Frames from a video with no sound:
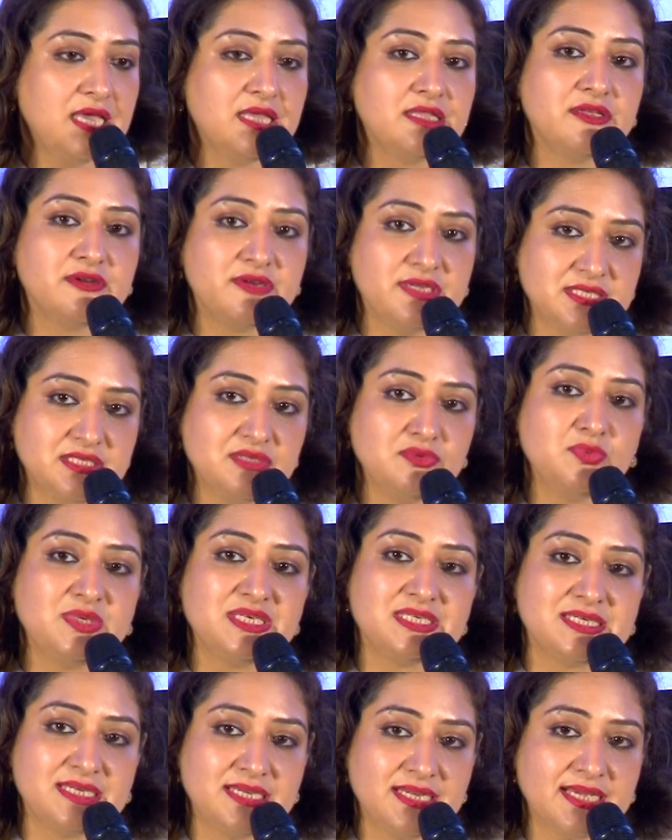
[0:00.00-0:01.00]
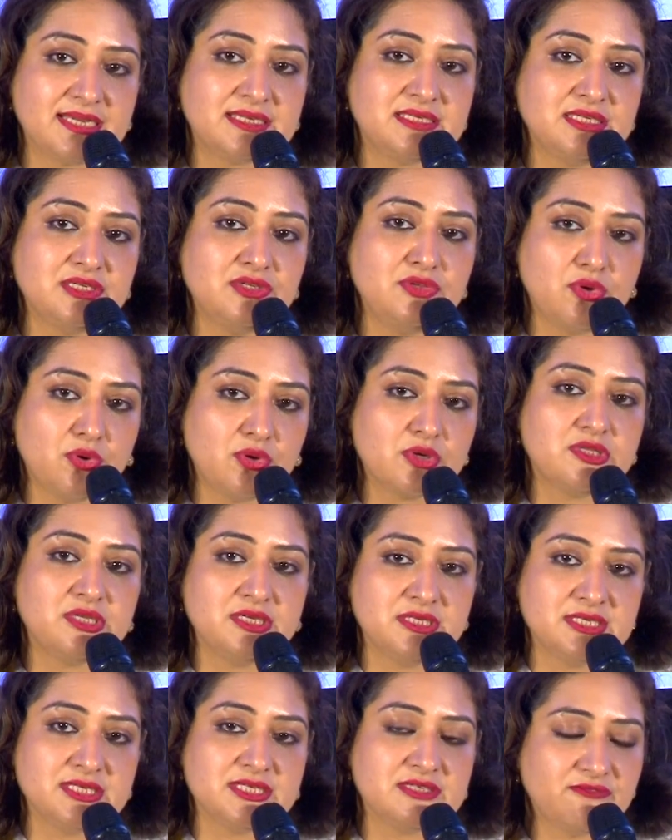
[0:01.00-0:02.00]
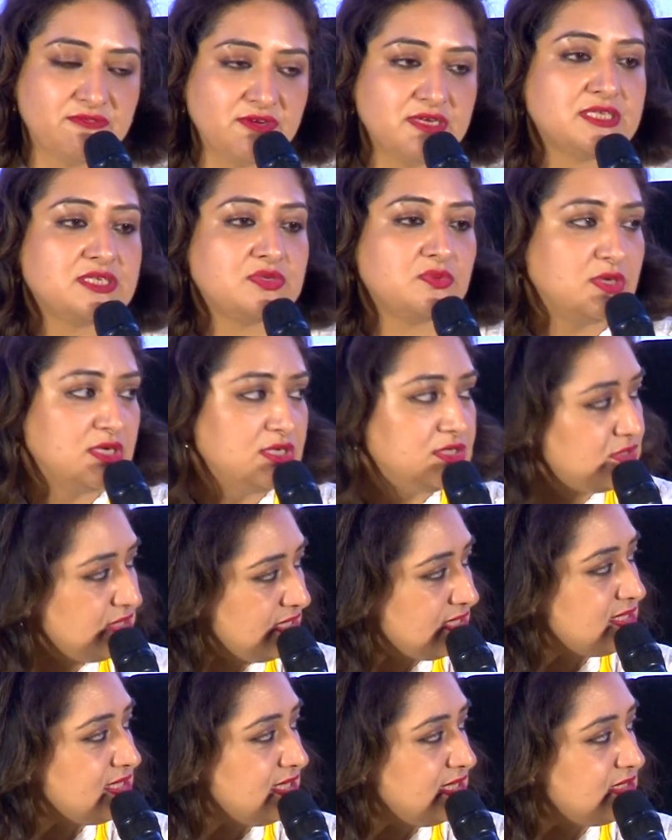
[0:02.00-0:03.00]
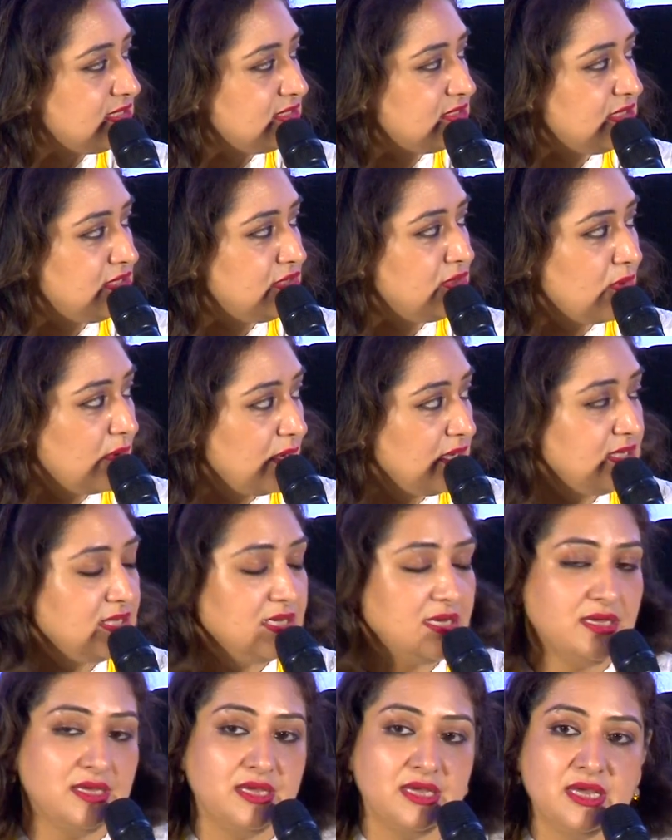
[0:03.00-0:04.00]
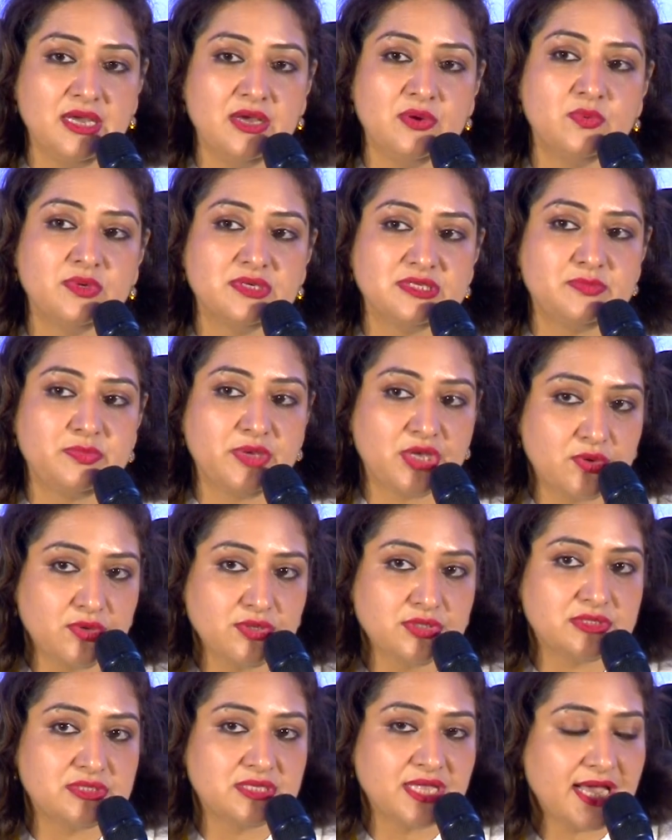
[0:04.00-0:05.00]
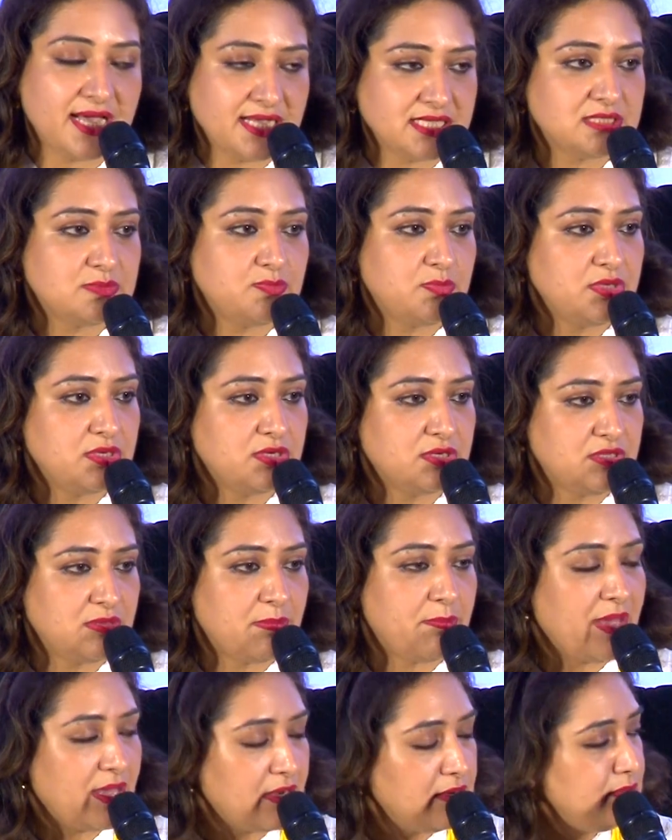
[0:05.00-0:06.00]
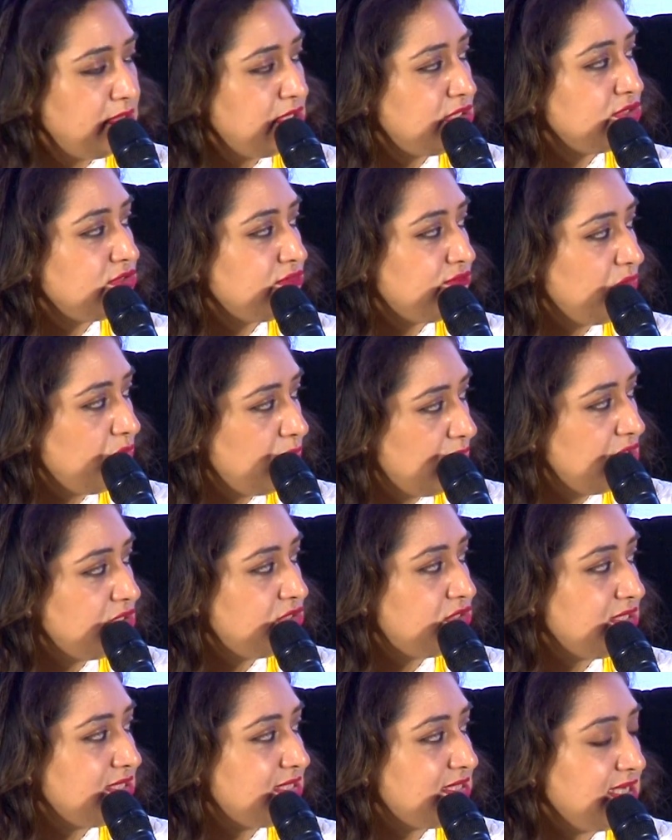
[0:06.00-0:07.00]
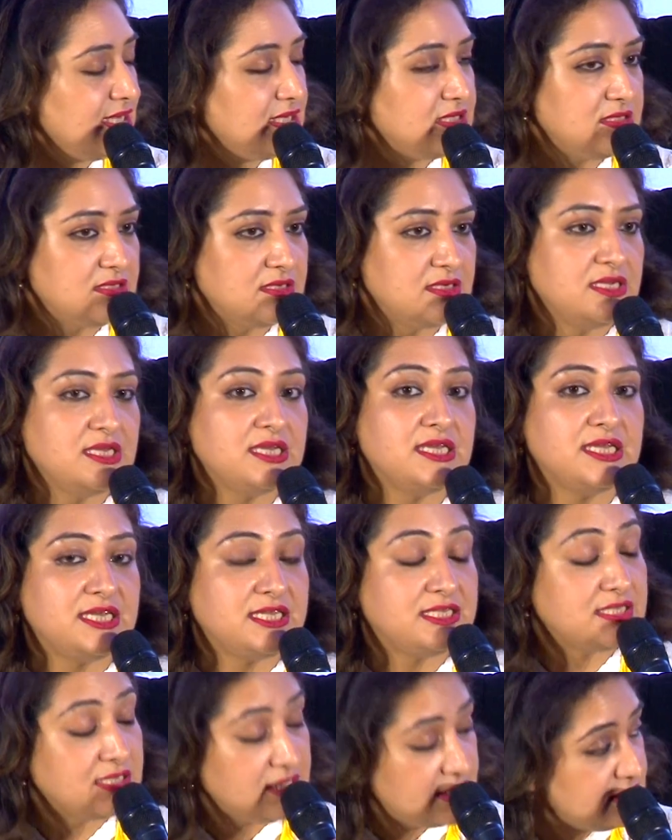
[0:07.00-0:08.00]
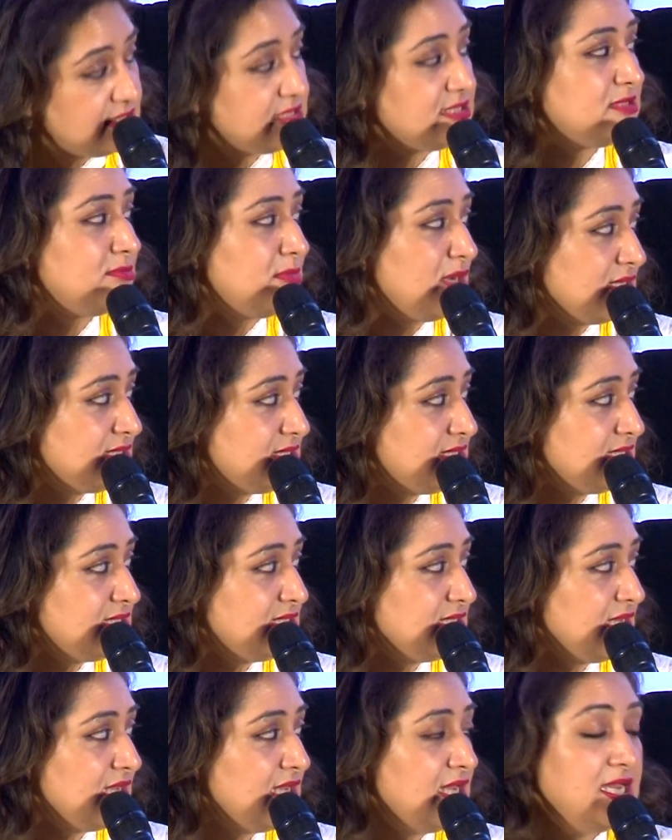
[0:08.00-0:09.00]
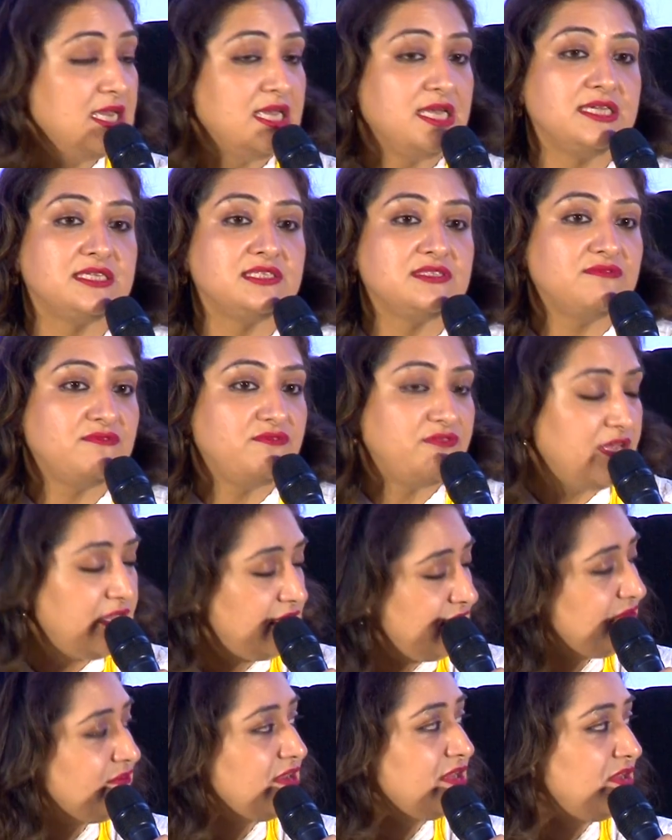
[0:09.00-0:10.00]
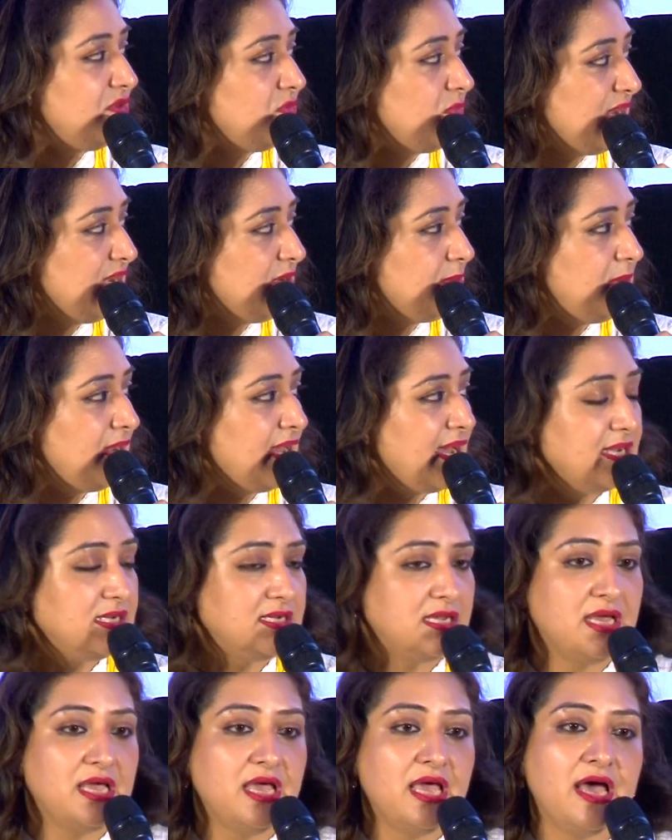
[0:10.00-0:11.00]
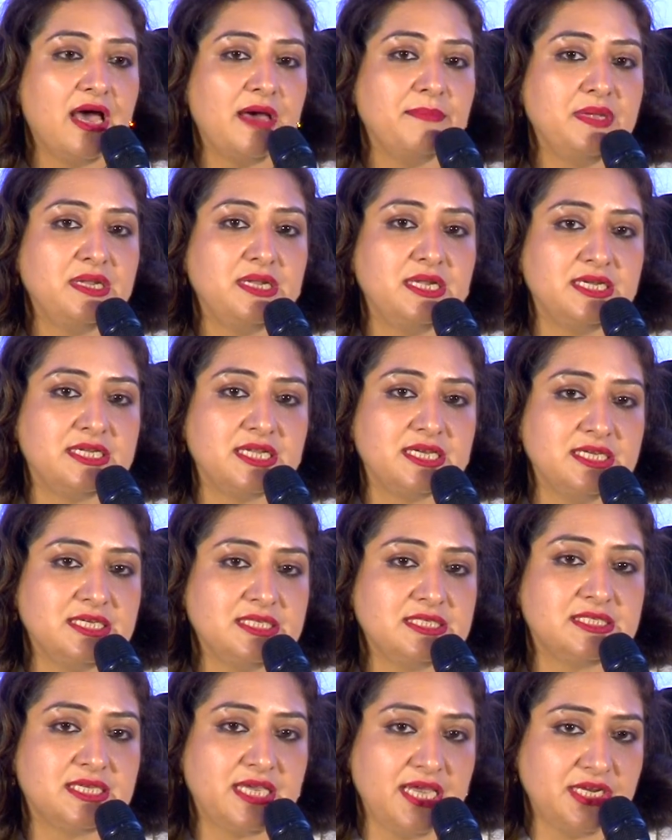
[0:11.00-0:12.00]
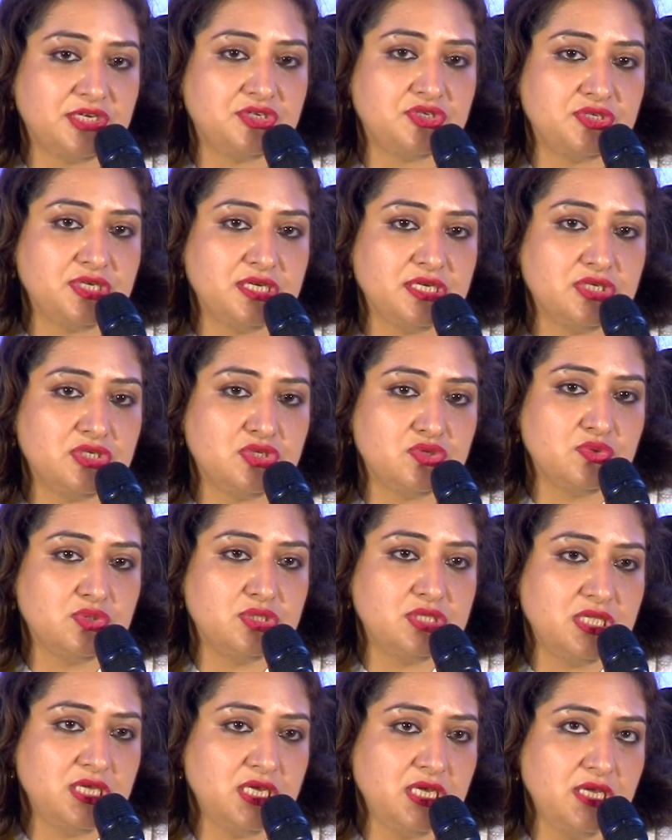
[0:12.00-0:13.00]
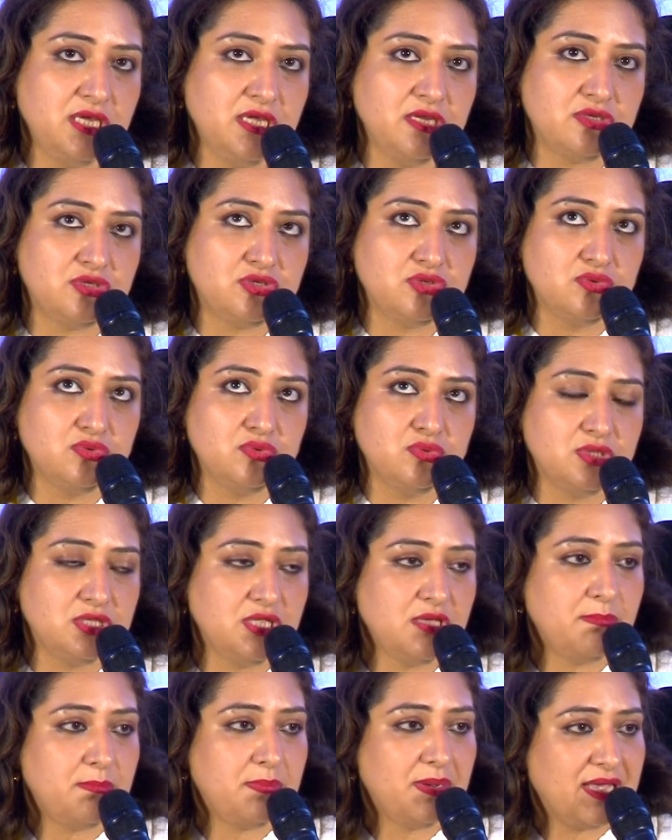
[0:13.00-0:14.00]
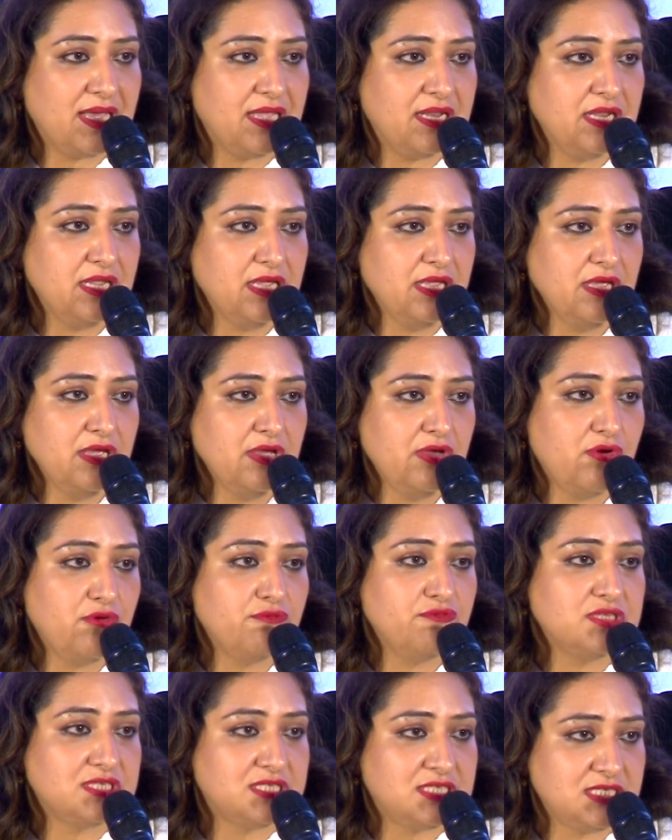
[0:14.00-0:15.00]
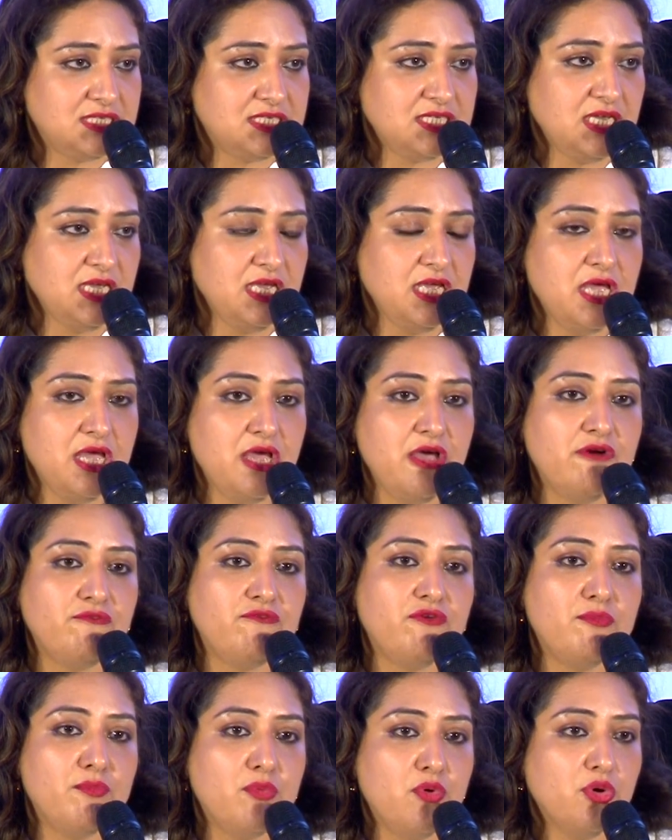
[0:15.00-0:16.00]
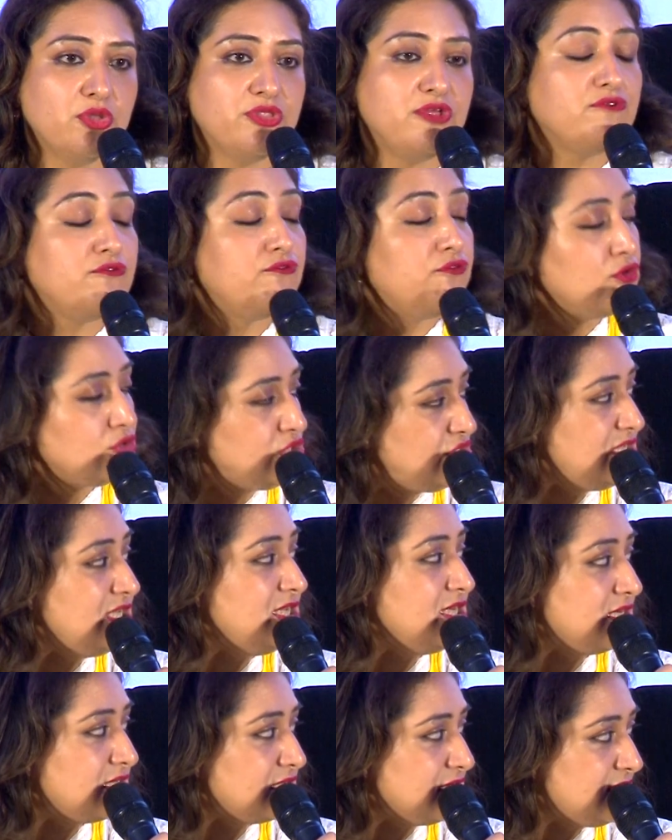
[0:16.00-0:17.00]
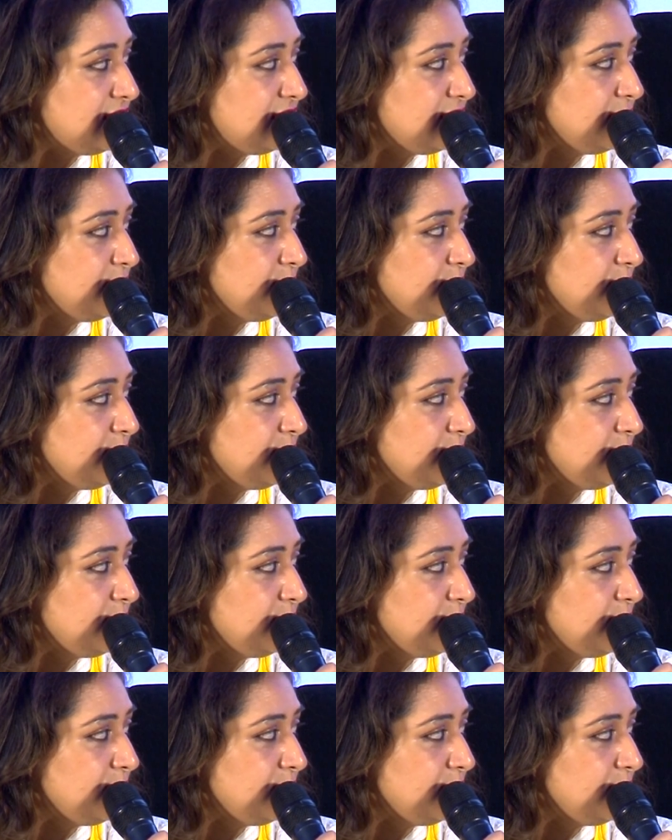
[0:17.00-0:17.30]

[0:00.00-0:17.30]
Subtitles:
The reason we selected North India's first World Trade Center in Noida was because, as per the parameters of the World Trade Center, it is a smart city. It is very, very well planned. I mean, it is catering to the planning of the city for more than 40 years.